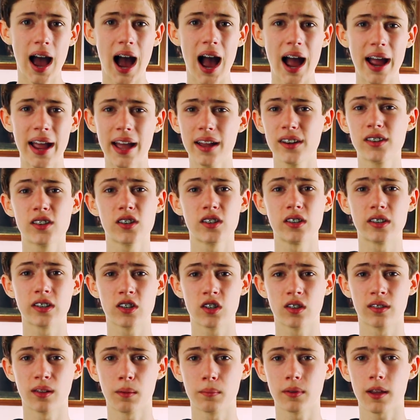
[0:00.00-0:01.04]
I had to
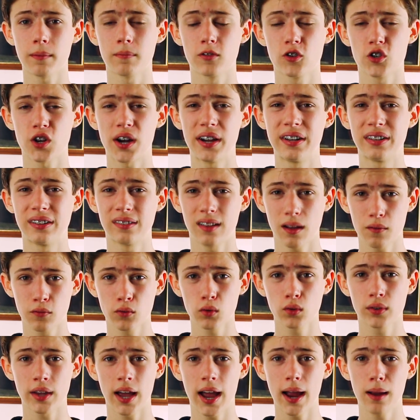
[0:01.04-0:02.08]
sometimes try
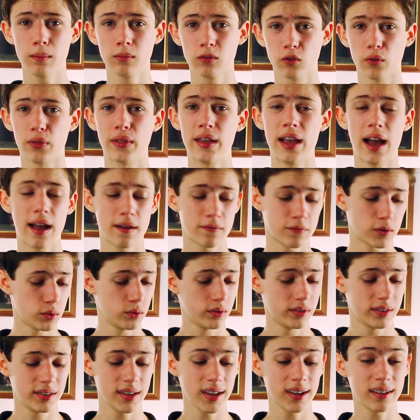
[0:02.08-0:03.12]
several times with the
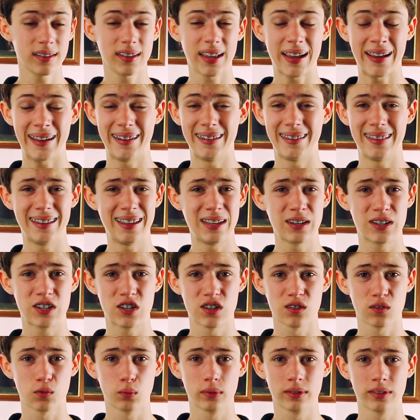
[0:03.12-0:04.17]
iPhone 6, and it
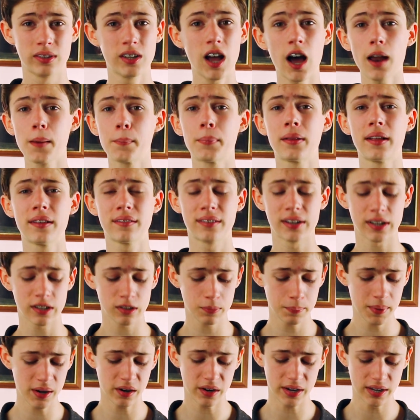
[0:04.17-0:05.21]
just was not a pleasant
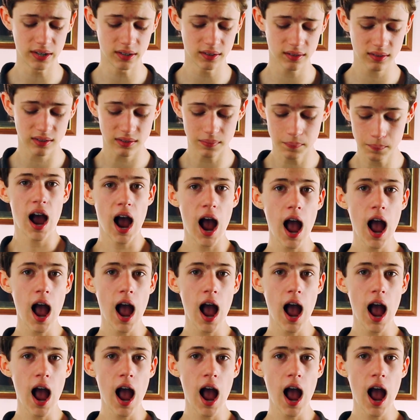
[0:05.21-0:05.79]
experience.